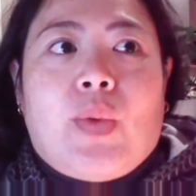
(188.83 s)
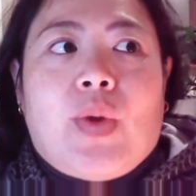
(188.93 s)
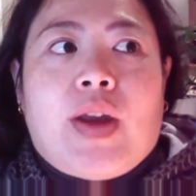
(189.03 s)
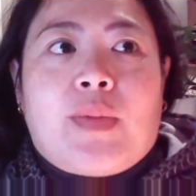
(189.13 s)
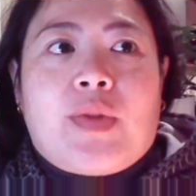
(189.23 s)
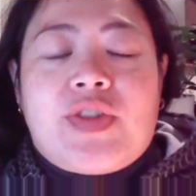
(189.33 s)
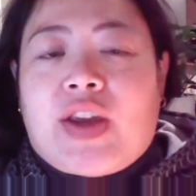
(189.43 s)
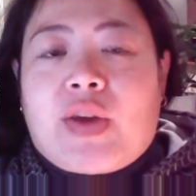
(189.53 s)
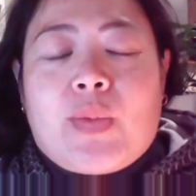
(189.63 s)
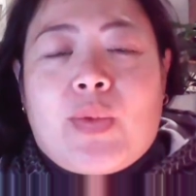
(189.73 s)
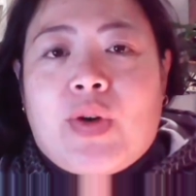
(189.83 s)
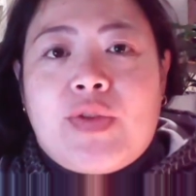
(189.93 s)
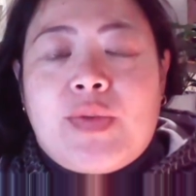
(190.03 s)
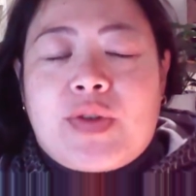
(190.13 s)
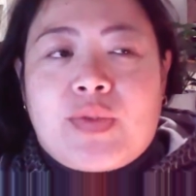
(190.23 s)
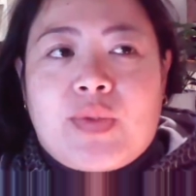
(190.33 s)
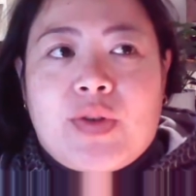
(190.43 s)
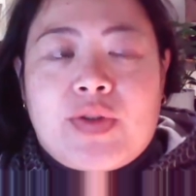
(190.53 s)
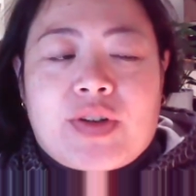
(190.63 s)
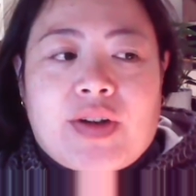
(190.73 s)
and I'm not saying words, because
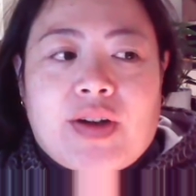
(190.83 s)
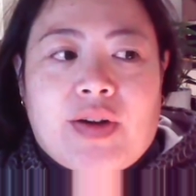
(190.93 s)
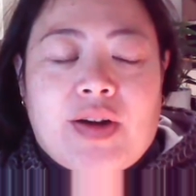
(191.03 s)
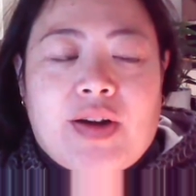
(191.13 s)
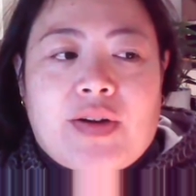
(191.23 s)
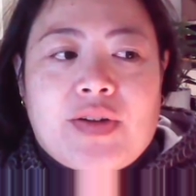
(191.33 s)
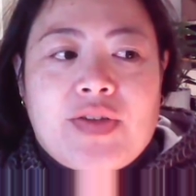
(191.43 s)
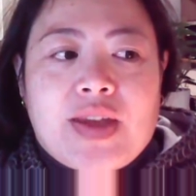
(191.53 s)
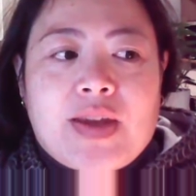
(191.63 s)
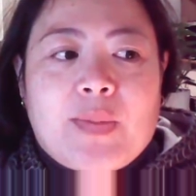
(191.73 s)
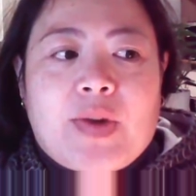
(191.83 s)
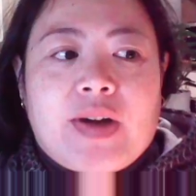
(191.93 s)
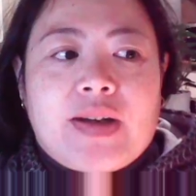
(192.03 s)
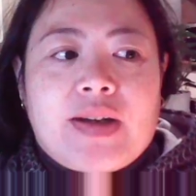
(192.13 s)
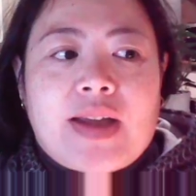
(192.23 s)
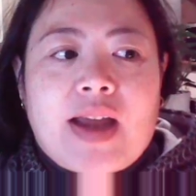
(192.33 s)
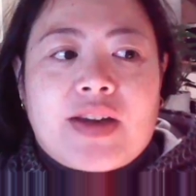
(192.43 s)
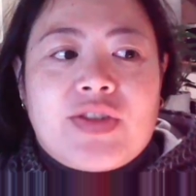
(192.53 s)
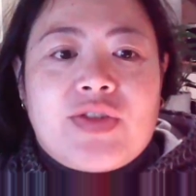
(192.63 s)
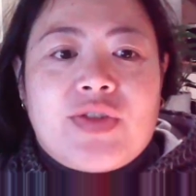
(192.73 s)
words are, are, are a thing, but
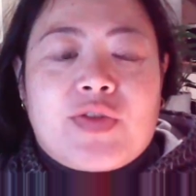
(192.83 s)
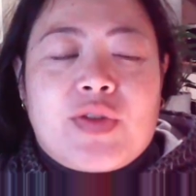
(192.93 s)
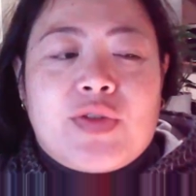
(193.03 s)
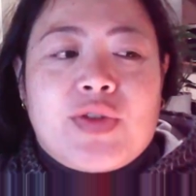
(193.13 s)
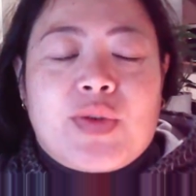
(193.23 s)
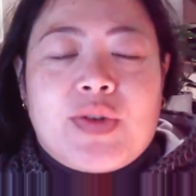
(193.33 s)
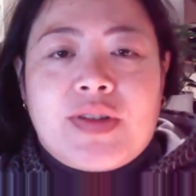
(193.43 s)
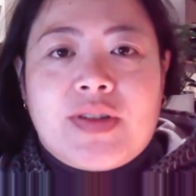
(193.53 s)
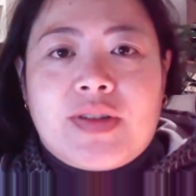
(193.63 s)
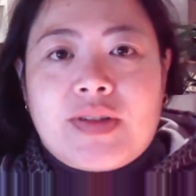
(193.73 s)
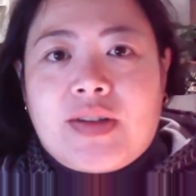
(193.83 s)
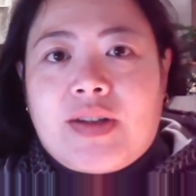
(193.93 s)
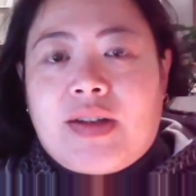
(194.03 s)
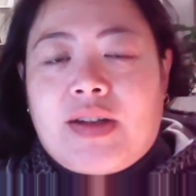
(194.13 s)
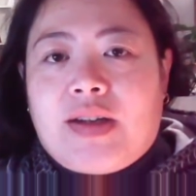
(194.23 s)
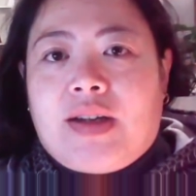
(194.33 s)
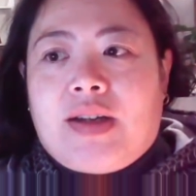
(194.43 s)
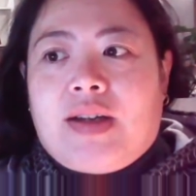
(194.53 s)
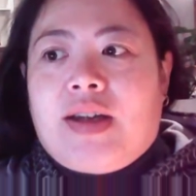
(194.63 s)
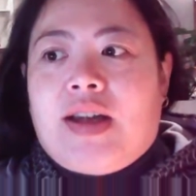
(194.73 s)
actions do have consequences.
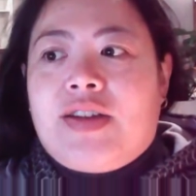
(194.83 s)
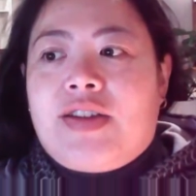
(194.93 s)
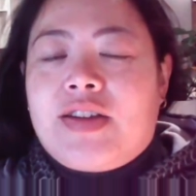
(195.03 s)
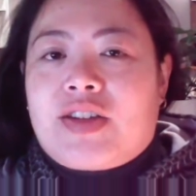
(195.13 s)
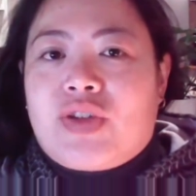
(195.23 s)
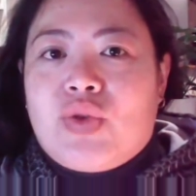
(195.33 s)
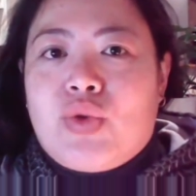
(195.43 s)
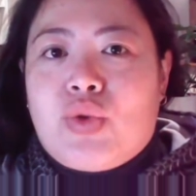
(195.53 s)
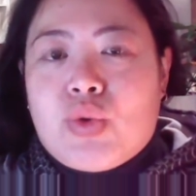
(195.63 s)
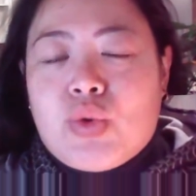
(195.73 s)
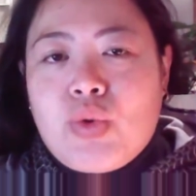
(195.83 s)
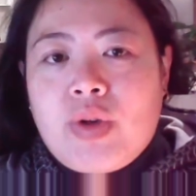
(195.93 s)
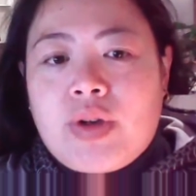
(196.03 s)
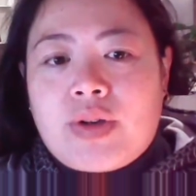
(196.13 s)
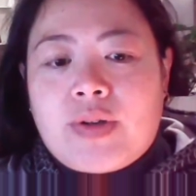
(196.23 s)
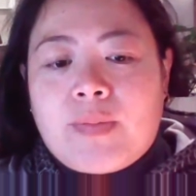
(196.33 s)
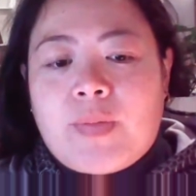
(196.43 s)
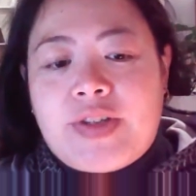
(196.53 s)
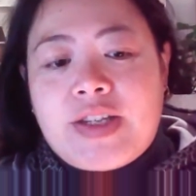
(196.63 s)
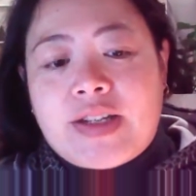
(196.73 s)
And things that you do,
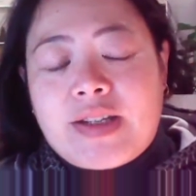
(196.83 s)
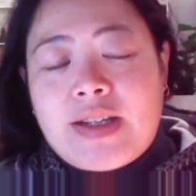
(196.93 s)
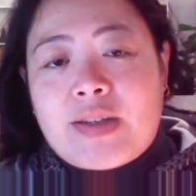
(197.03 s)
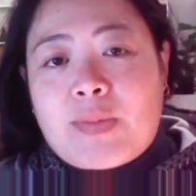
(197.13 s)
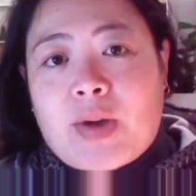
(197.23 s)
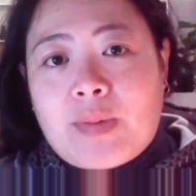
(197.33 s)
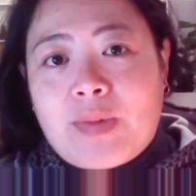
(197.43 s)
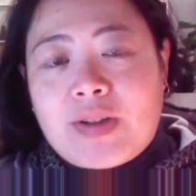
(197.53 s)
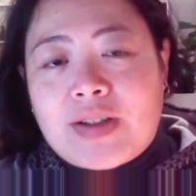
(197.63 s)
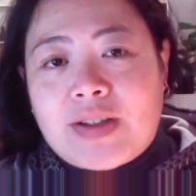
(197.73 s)
particularly in the public,